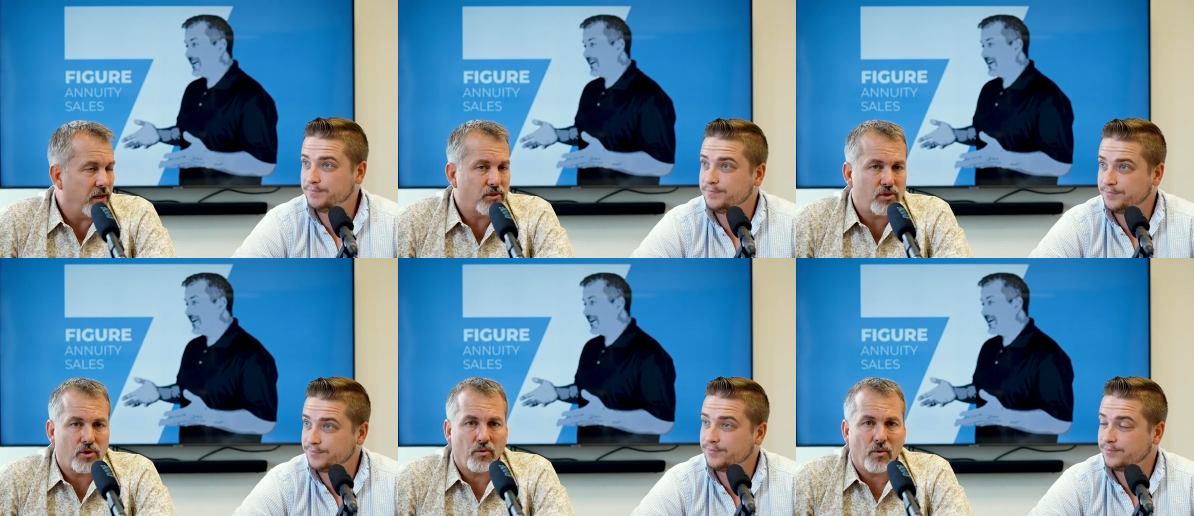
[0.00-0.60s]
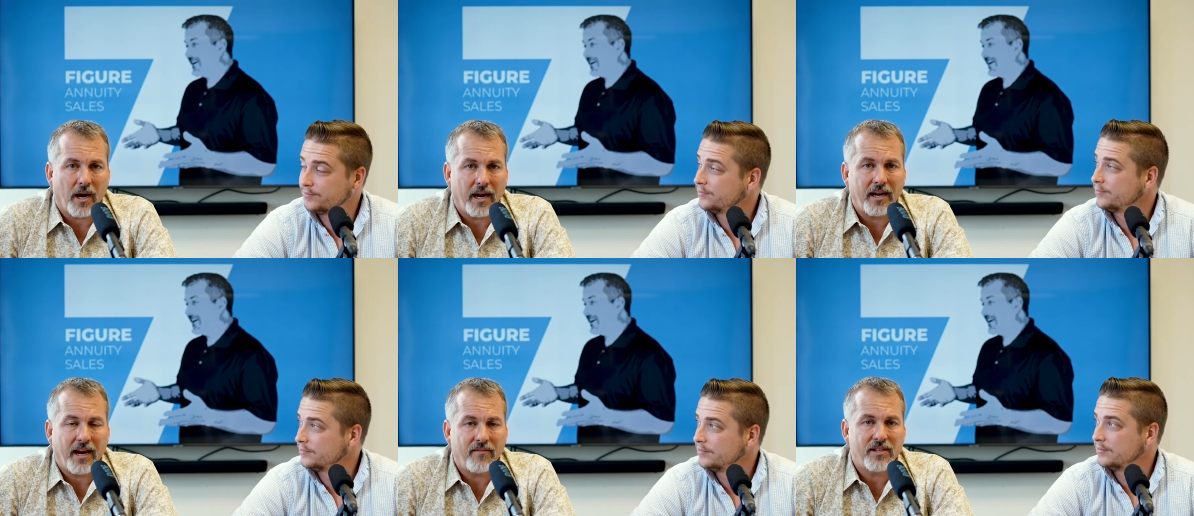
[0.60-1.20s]
Speaker 1: And so
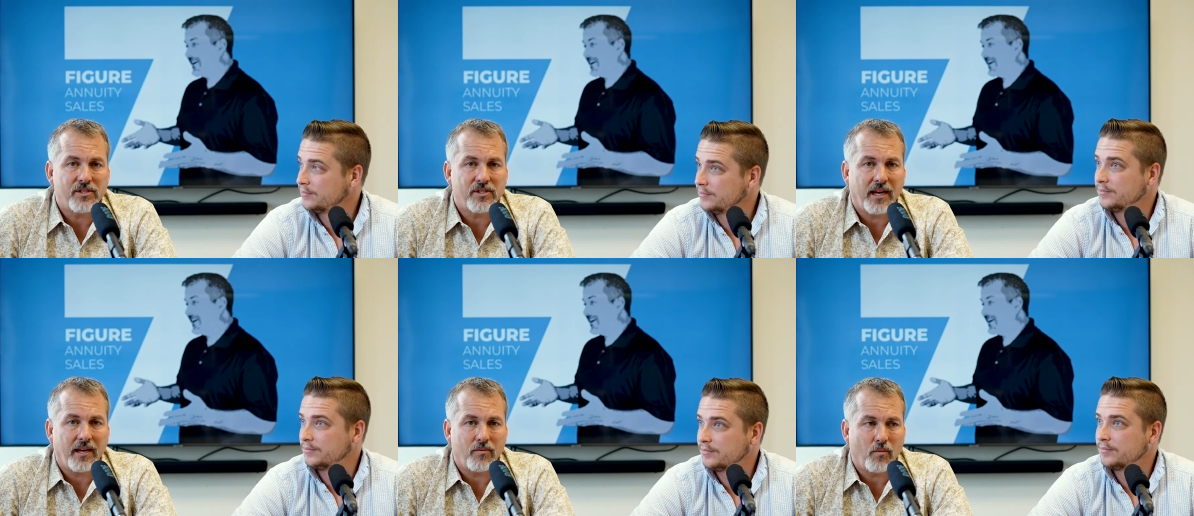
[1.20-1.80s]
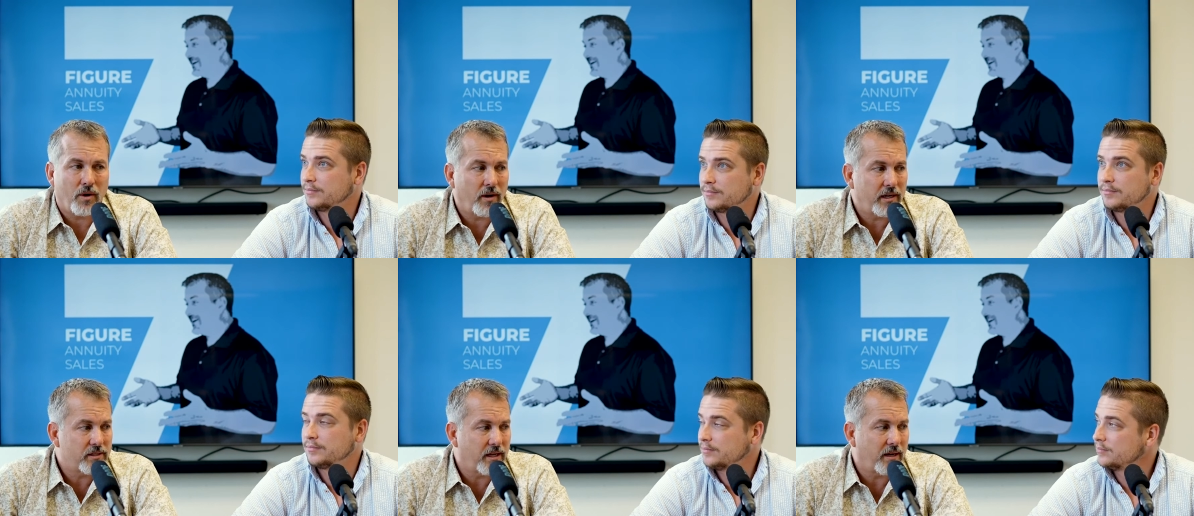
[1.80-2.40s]
I have this saying. What
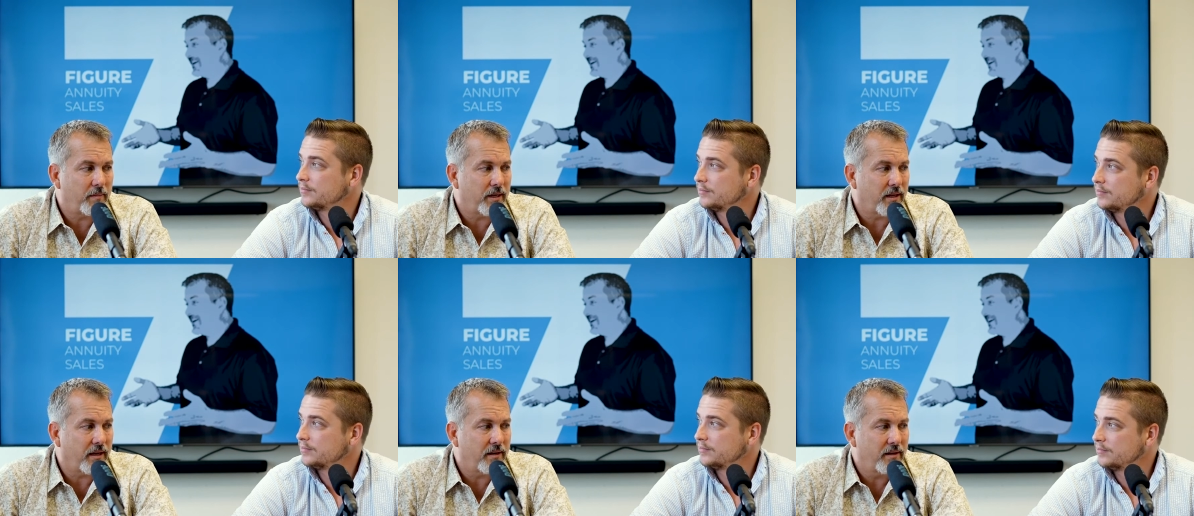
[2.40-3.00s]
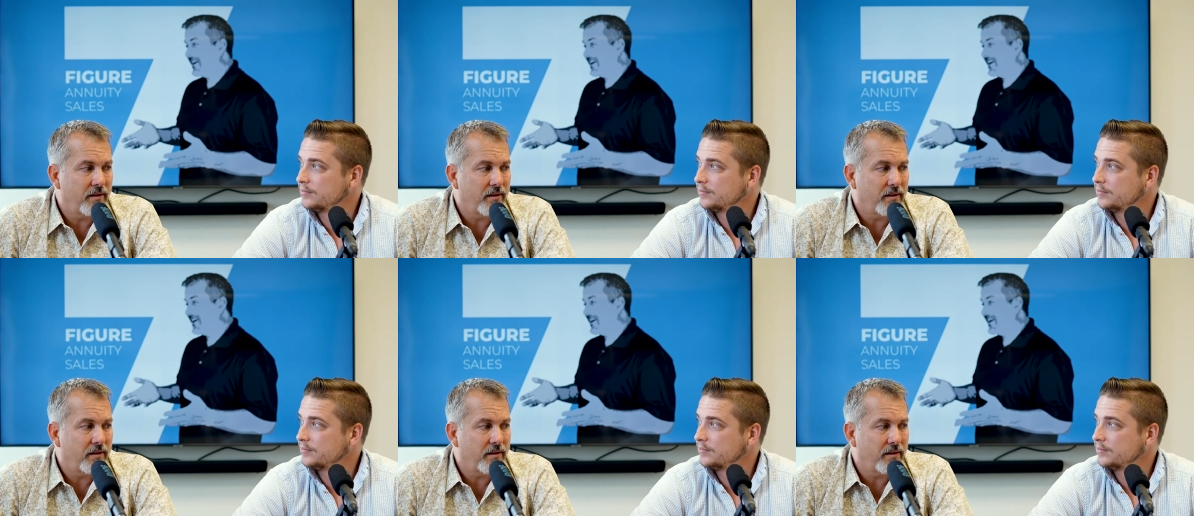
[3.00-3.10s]
do I say about that?